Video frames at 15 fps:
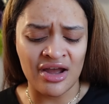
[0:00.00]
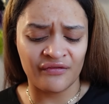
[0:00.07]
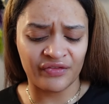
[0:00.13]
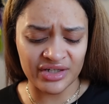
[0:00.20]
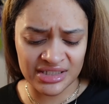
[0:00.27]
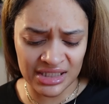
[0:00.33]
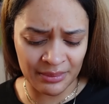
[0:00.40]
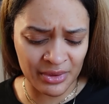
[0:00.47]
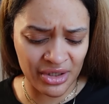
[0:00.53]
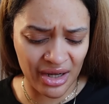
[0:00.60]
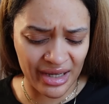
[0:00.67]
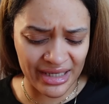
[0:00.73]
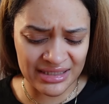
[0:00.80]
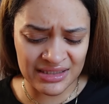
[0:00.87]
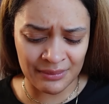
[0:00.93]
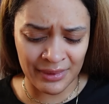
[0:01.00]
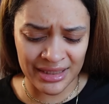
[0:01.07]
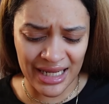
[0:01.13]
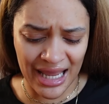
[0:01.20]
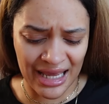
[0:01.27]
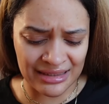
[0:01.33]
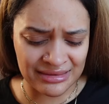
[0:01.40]
For some of y'all, if
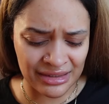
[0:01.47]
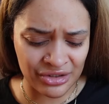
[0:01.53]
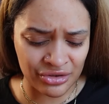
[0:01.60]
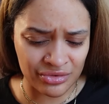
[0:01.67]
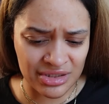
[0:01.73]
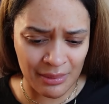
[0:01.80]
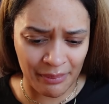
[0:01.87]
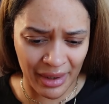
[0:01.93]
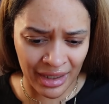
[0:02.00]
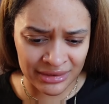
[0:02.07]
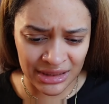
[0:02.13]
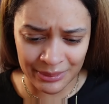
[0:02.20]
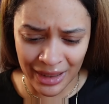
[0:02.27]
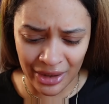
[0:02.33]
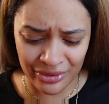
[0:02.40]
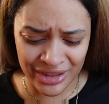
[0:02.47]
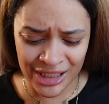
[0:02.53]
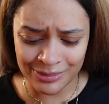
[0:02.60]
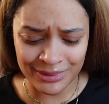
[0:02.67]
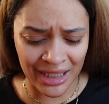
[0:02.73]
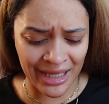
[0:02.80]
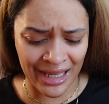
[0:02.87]
somebody asking you to bond them out,
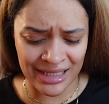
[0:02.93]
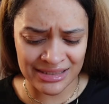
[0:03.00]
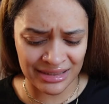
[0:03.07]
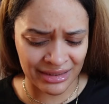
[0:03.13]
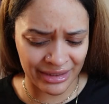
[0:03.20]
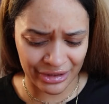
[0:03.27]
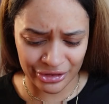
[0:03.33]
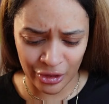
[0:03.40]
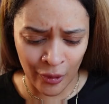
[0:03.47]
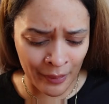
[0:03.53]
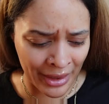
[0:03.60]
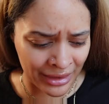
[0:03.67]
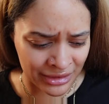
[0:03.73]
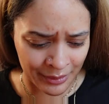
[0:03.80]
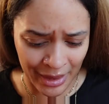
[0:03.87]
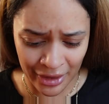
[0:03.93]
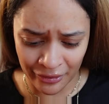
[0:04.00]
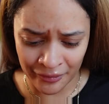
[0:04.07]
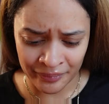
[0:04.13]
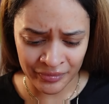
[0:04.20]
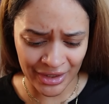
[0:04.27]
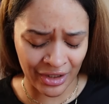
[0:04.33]
keep their ass in there. Don't bond them
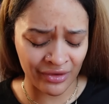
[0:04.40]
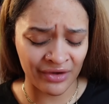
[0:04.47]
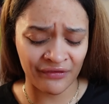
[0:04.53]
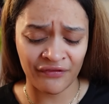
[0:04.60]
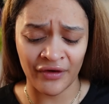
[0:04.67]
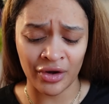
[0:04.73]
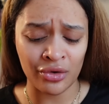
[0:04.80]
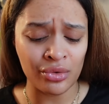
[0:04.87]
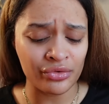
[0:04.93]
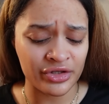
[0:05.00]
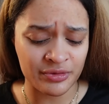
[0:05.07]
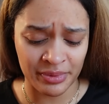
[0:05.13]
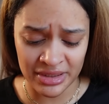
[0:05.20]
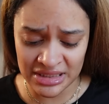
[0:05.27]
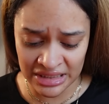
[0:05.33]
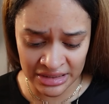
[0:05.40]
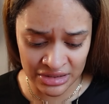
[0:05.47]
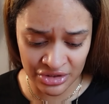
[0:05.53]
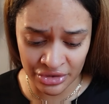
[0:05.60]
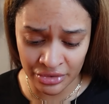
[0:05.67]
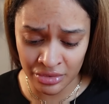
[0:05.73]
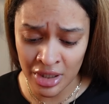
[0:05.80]
out. I don't give a fuck who this person is
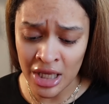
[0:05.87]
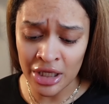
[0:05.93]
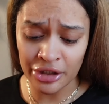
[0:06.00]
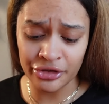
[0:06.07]
to you.